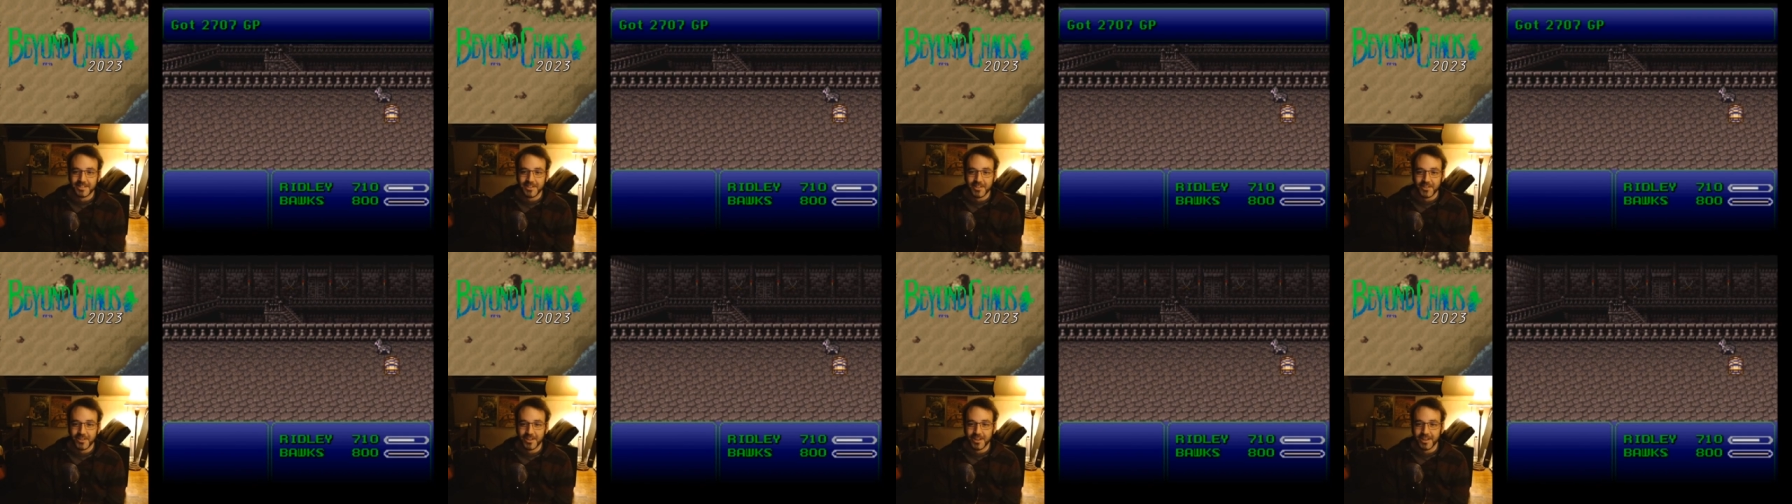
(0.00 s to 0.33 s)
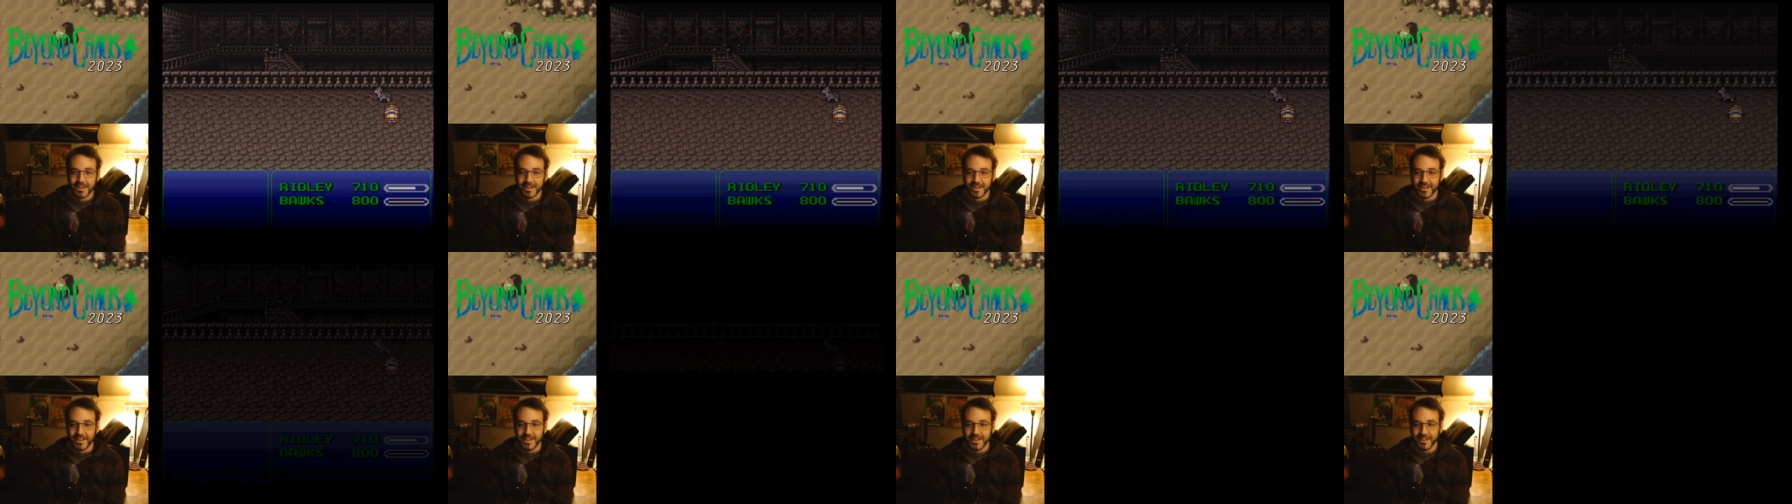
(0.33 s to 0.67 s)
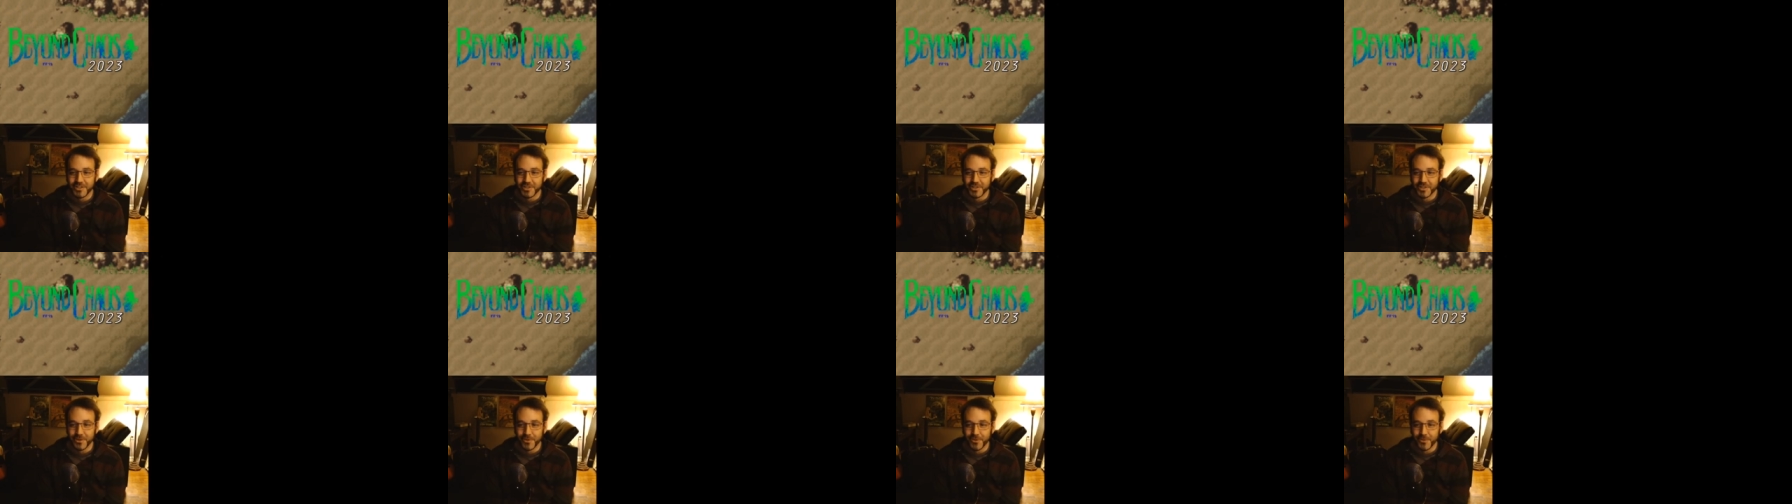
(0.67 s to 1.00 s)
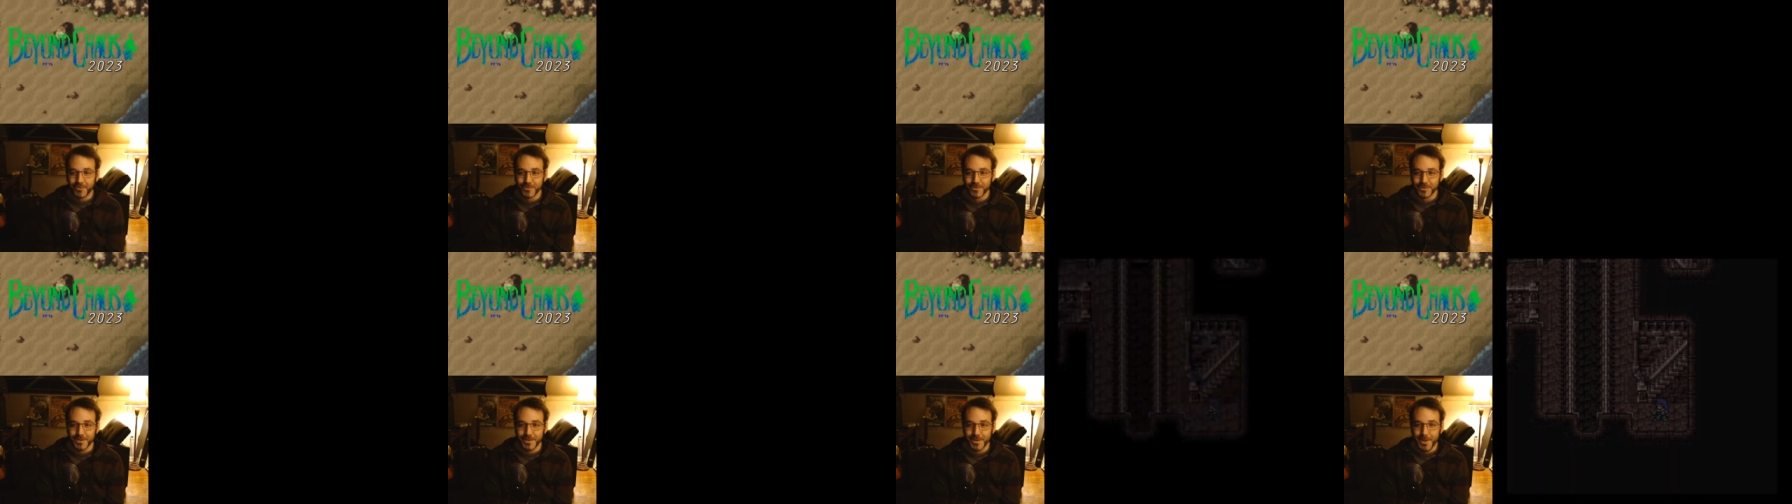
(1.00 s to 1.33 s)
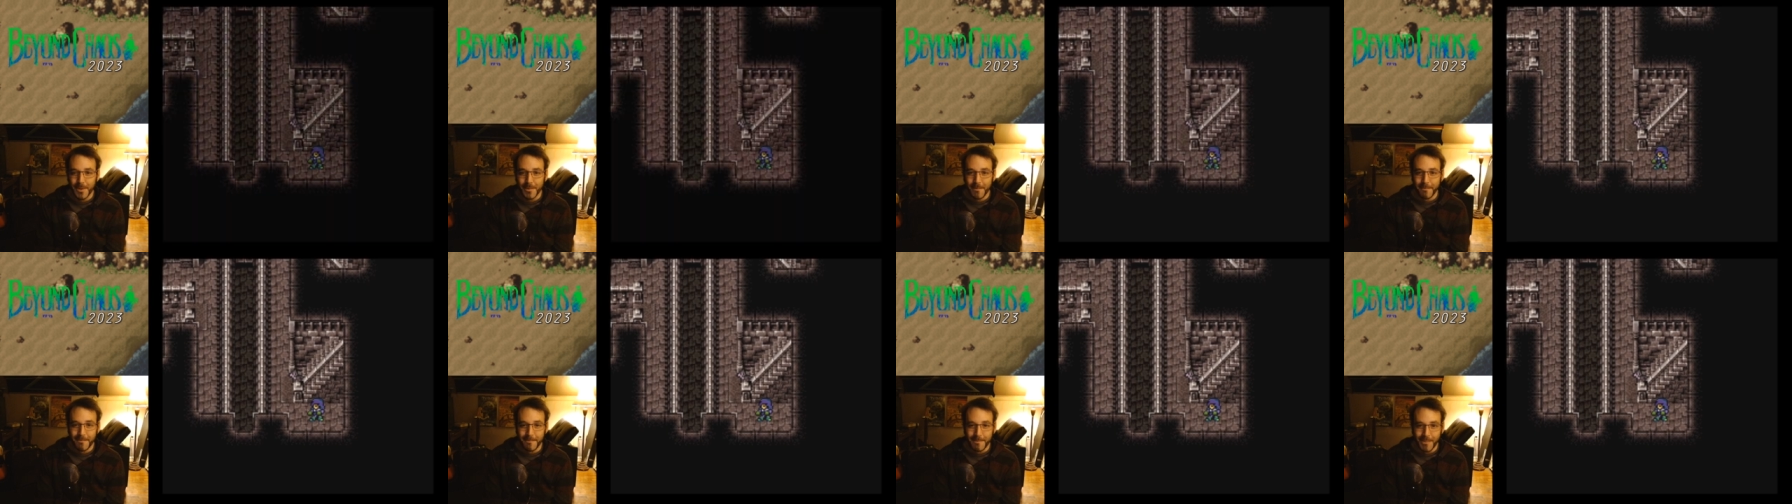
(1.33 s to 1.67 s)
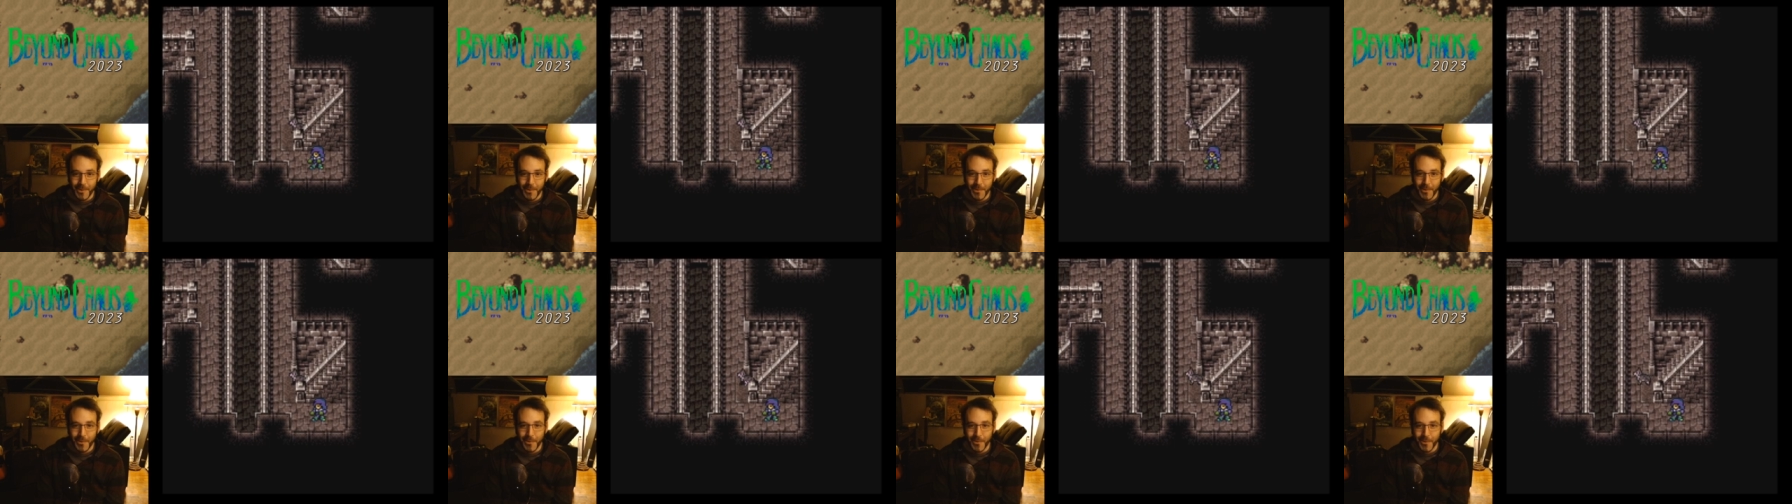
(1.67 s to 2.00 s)
Alright, he chose
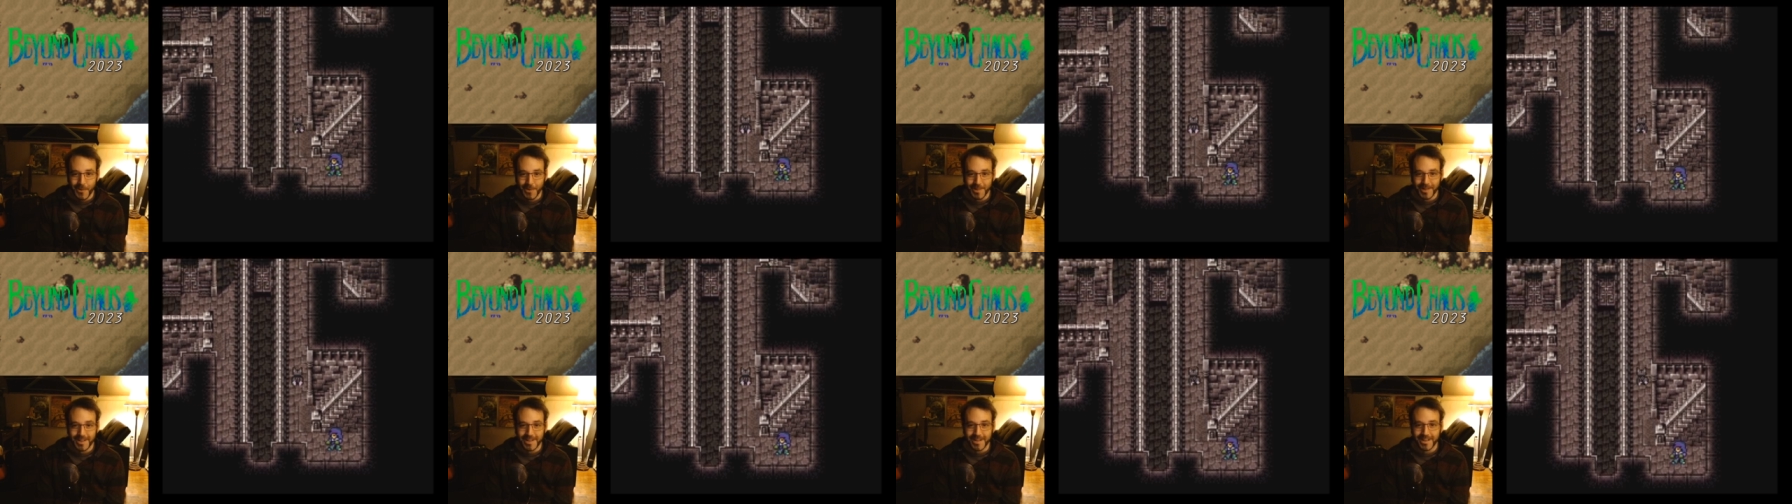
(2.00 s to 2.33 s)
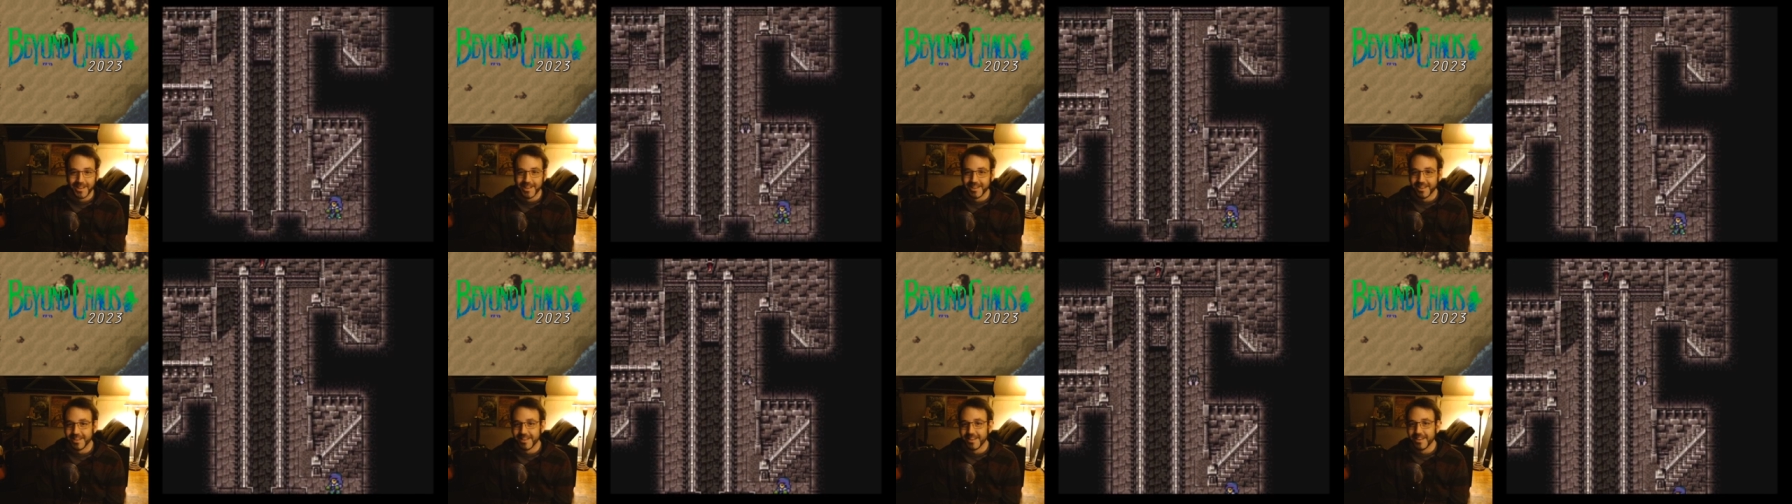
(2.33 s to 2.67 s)
poorly.